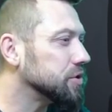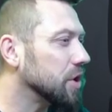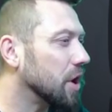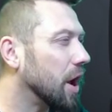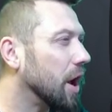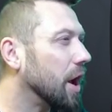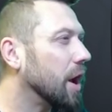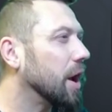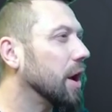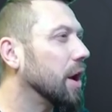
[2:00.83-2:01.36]

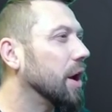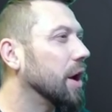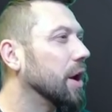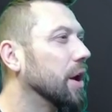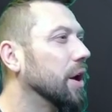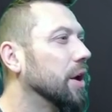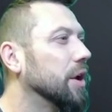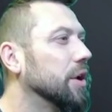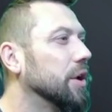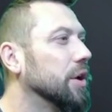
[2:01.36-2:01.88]

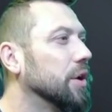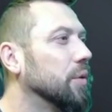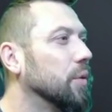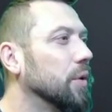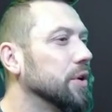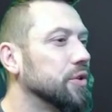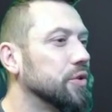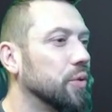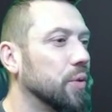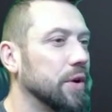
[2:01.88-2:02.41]
Uh,
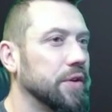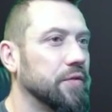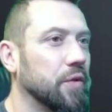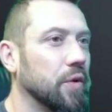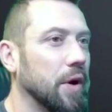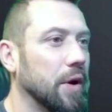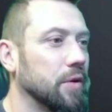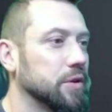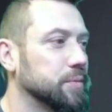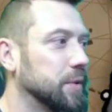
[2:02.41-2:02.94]
24
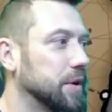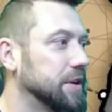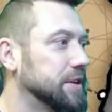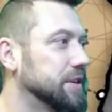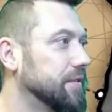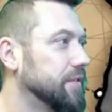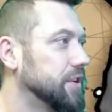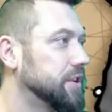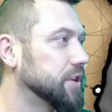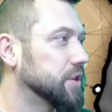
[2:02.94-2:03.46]
hours played,
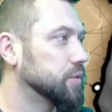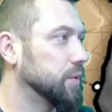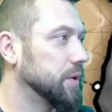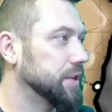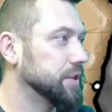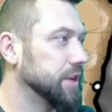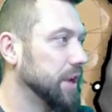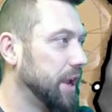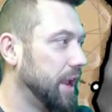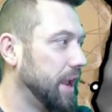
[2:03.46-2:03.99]
76
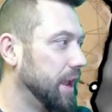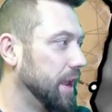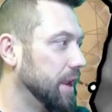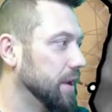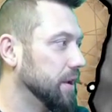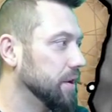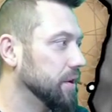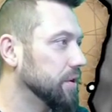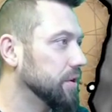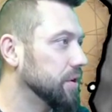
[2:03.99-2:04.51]
wins,
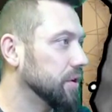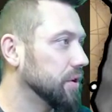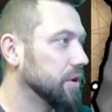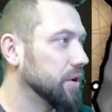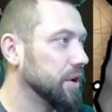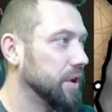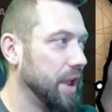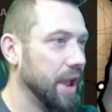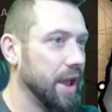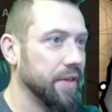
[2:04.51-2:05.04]
and
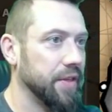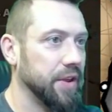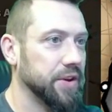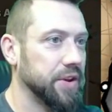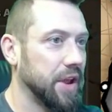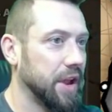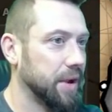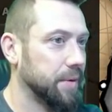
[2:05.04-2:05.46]
yeah, they attack